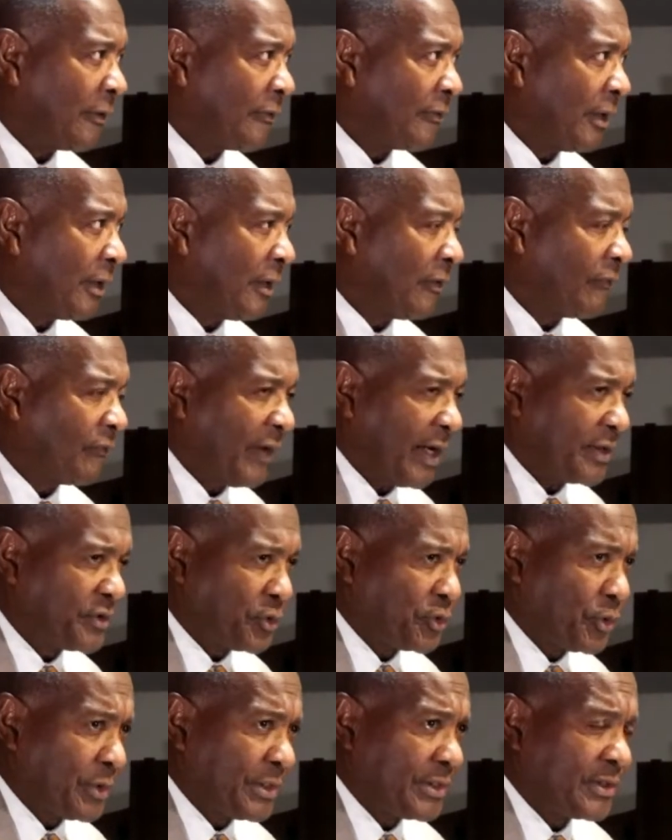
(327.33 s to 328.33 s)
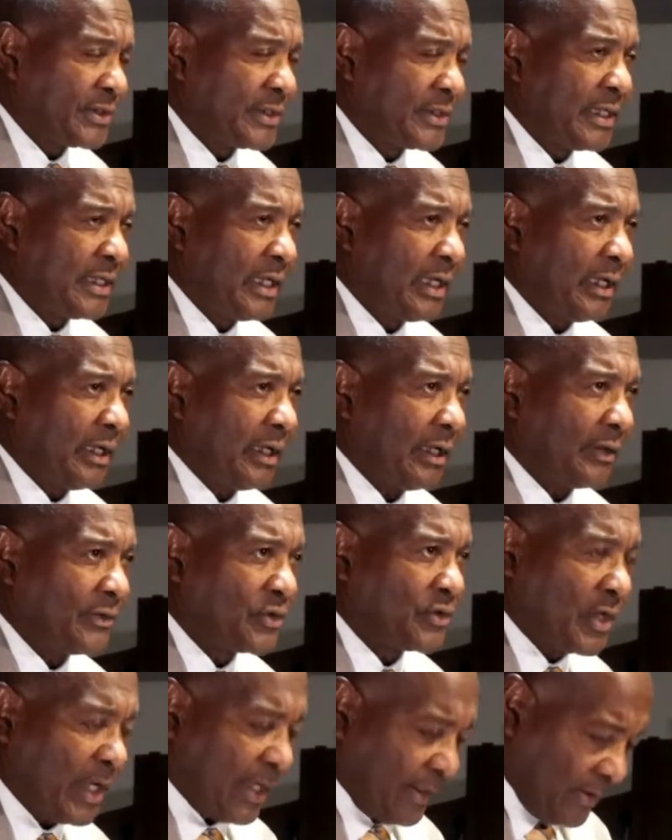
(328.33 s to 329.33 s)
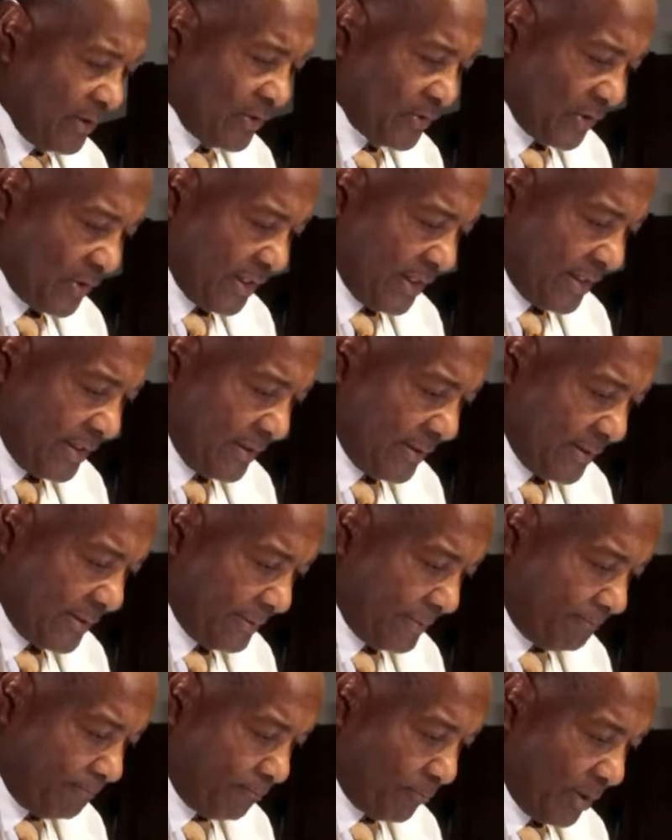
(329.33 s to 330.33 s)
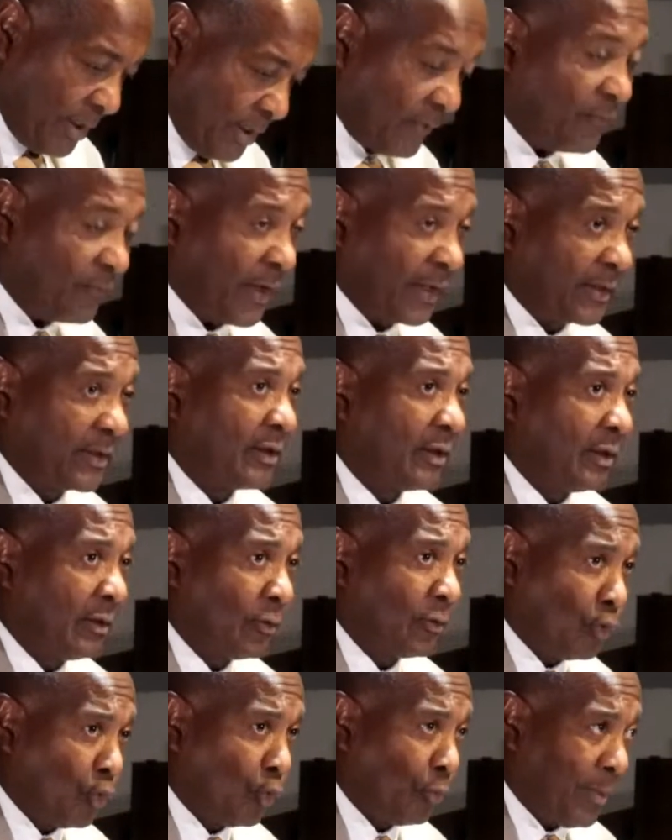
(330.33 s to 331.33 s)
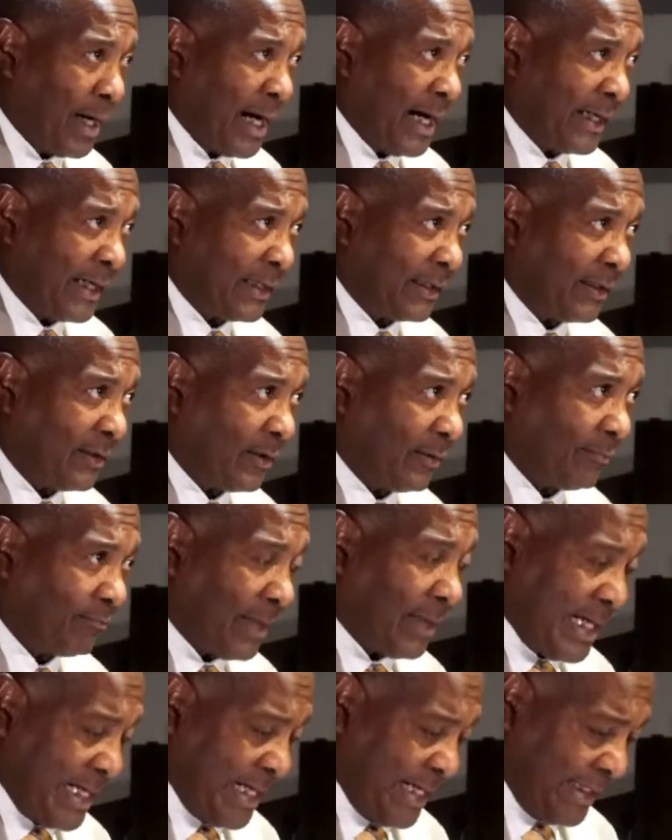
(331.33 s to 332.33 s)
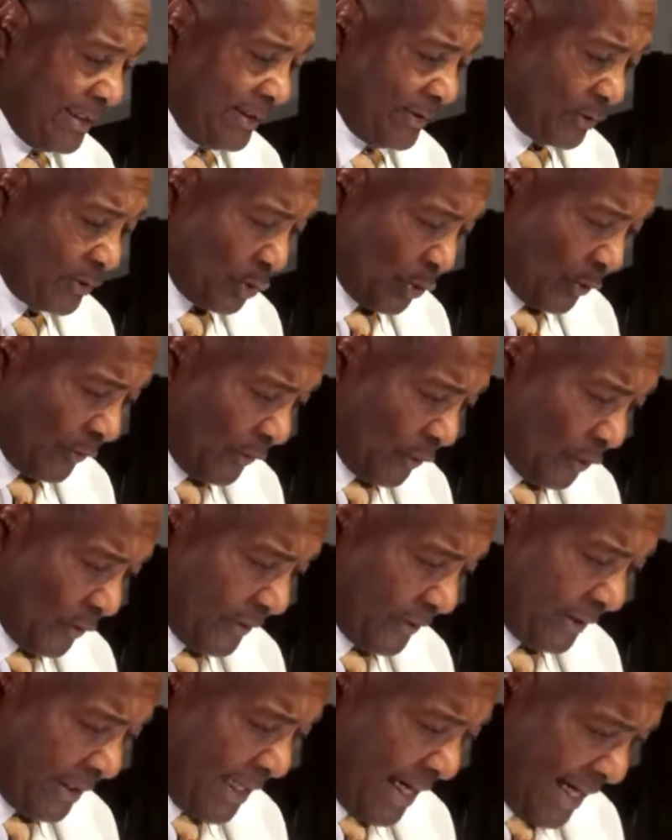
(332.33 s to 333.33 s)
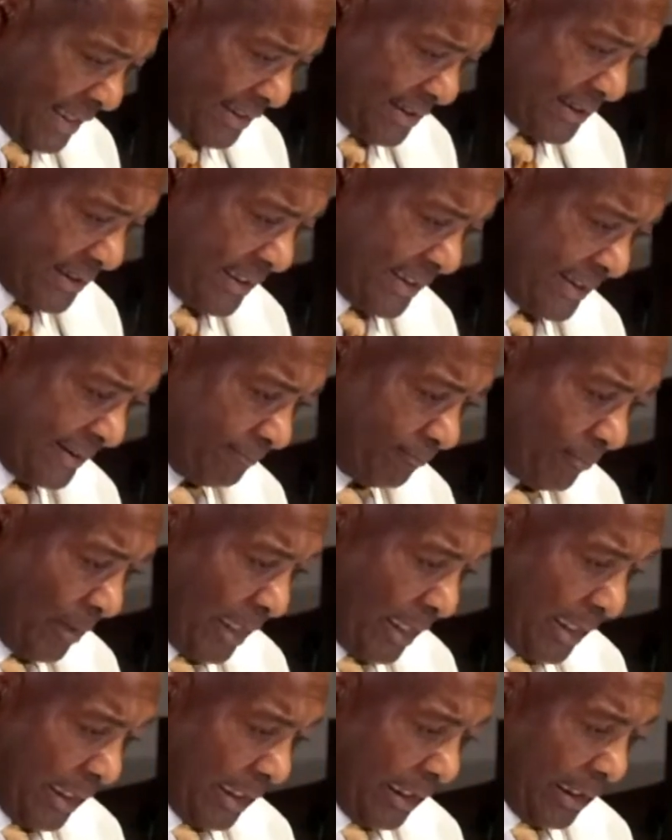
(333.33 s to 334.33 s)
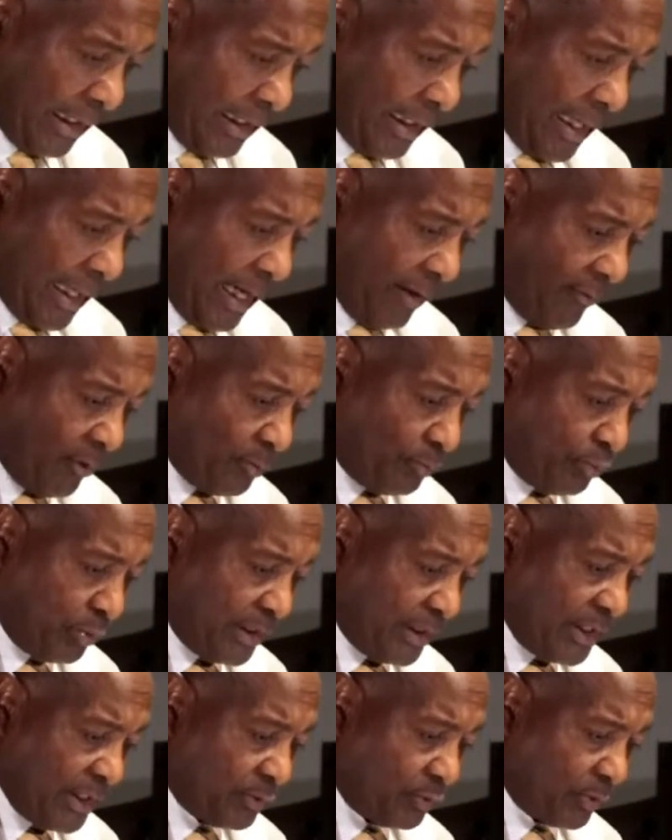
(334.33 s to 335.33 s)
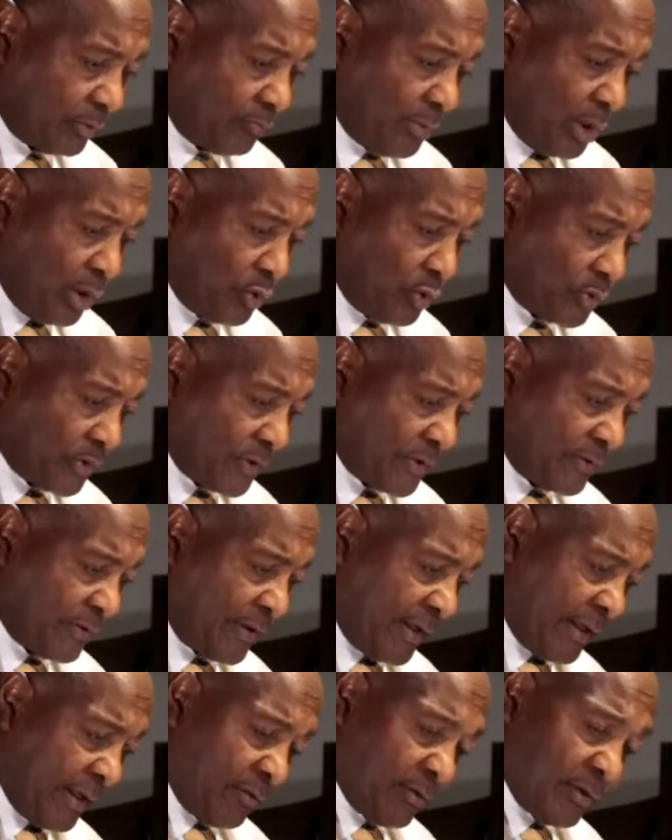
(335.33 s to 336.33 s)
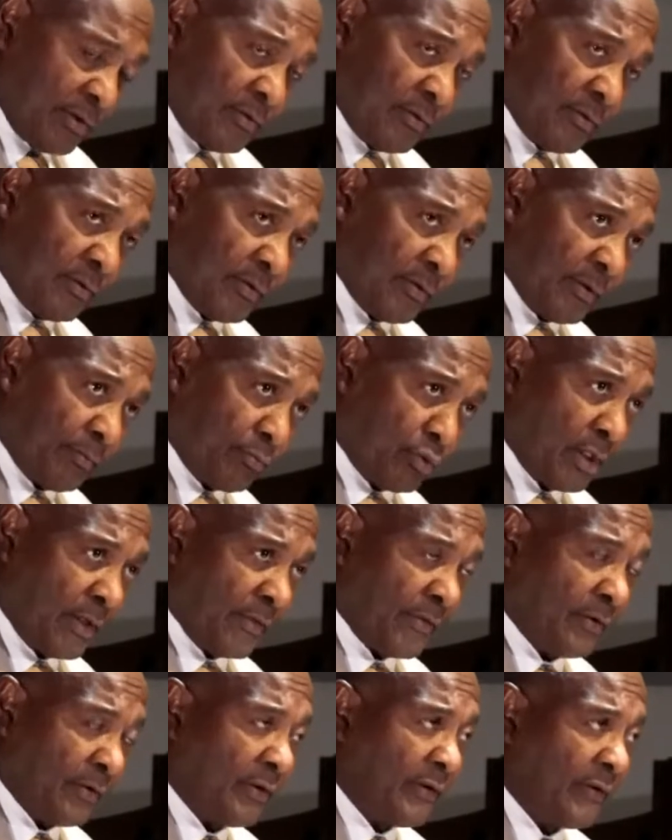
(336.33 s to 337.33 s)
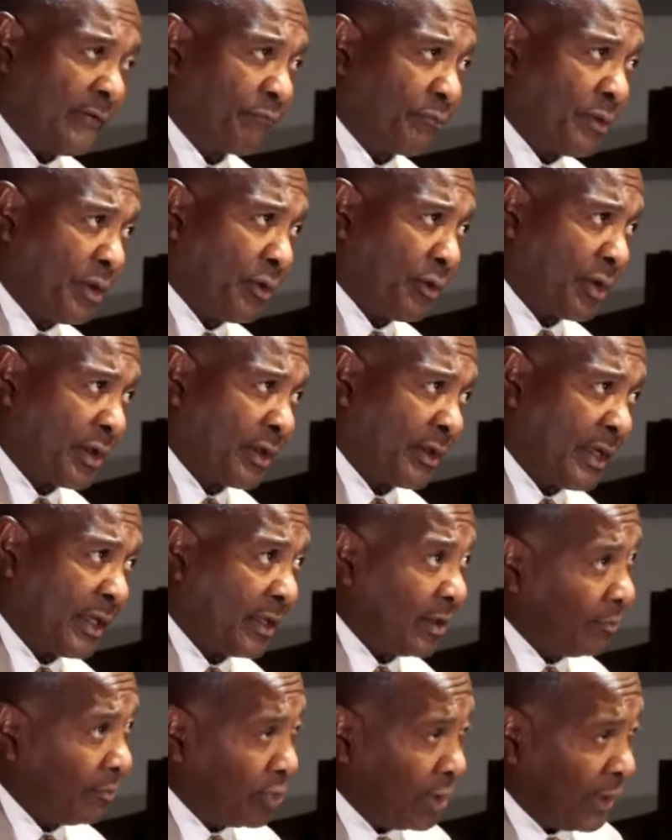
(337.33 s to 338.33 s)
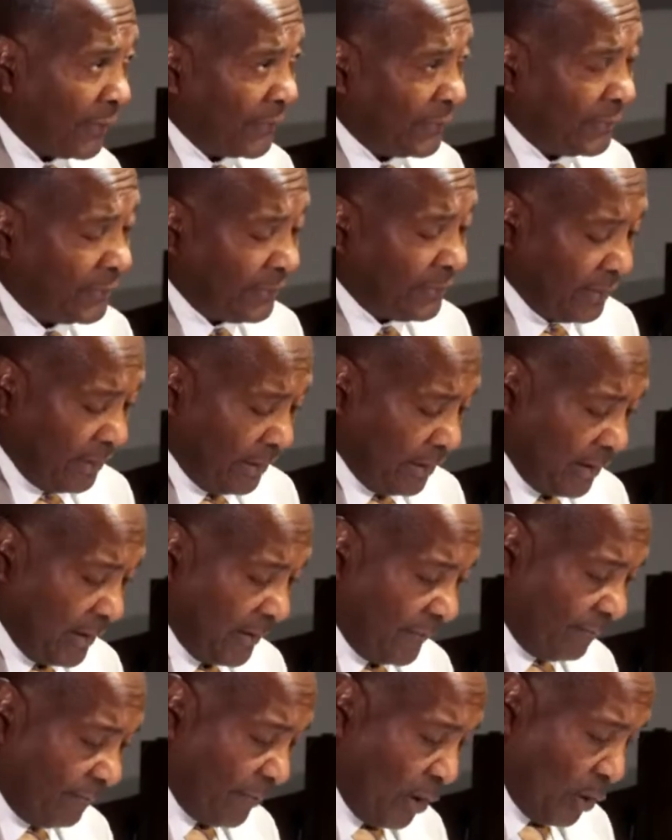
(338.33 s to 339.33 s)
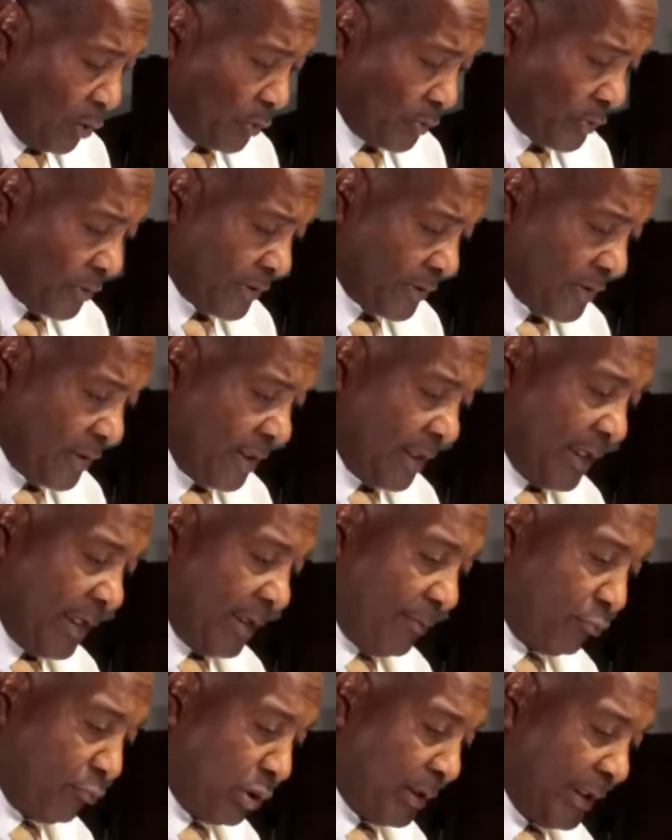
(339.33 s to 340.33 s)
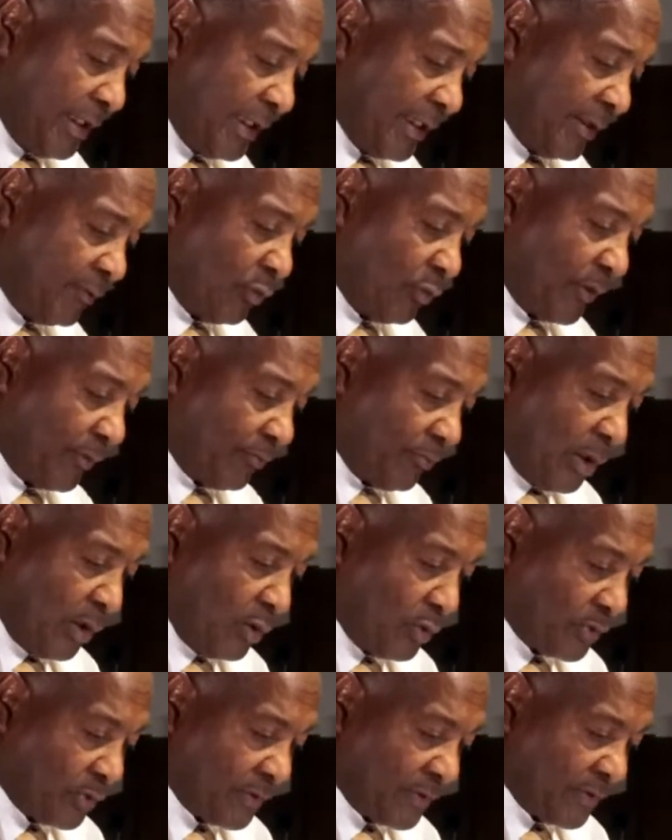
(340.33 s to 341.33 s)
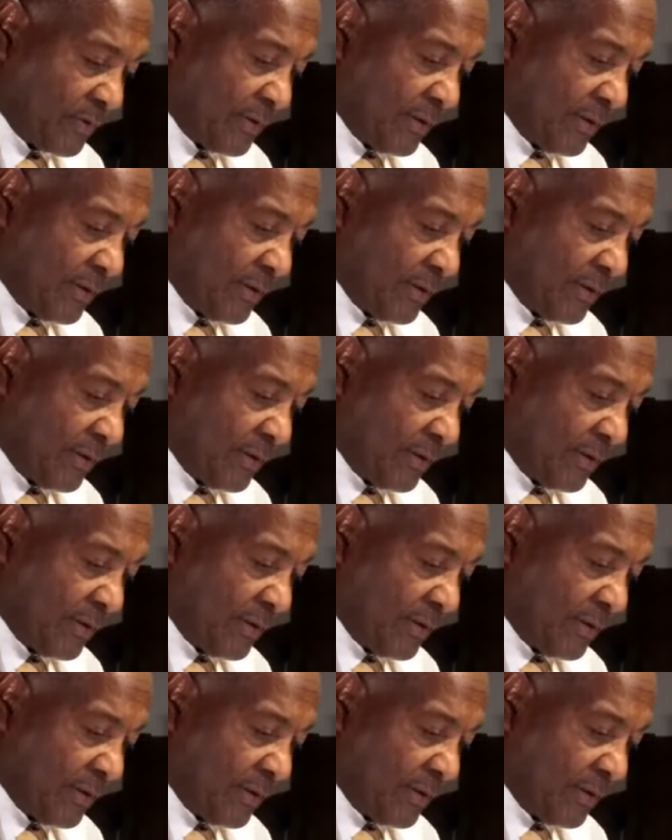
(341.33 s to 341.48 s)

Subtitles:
infectious skin disease. It affected her whole body, her mind, and so forth, her eyesight. Aaron pleads with Moses. Aaron, the brother of Miriam and the brother of Moses, pleaded with Moses